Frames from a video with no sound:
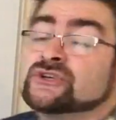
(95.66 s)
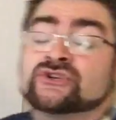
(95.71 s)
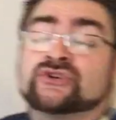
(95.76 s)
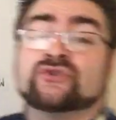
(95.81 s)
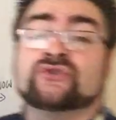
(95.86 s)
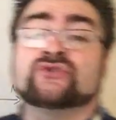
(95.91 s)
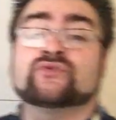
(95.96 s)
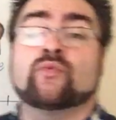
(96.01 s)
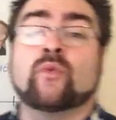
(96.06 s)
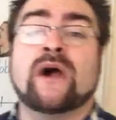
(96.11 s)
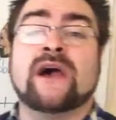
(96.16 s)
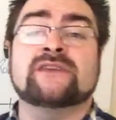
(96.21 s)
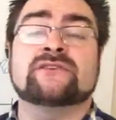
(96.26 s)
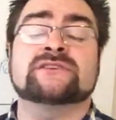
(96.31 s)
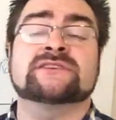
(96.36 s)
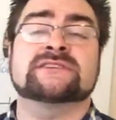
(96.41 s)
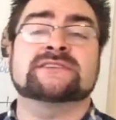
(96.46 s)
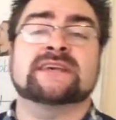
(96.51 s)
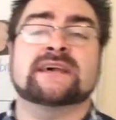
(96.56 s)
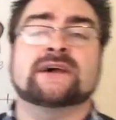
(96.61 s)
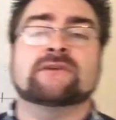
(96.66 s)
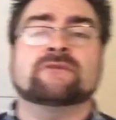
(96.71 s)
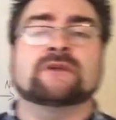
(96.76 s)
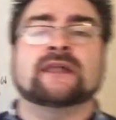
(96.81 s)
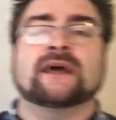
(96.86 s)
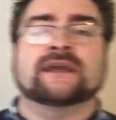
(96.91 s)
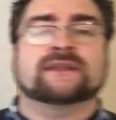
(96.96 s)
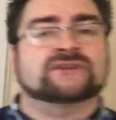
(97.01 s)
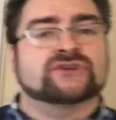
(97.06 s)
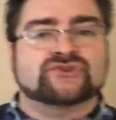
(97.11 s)
to the students, where does Sarah
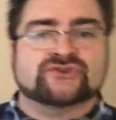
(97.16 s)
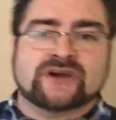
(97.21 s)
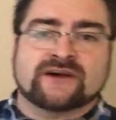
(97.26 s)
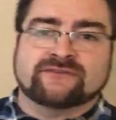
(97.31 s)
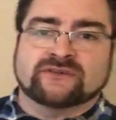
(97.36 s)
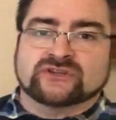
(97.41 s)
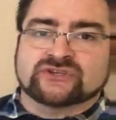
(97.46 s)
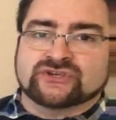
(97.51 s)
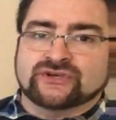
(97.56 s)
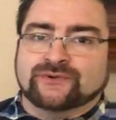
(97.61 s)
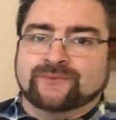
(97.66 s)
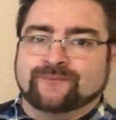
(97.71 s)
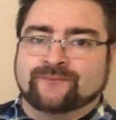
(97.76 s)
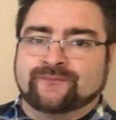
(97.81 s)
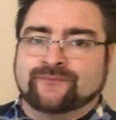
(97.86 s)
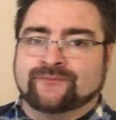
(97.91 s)
like to travel to?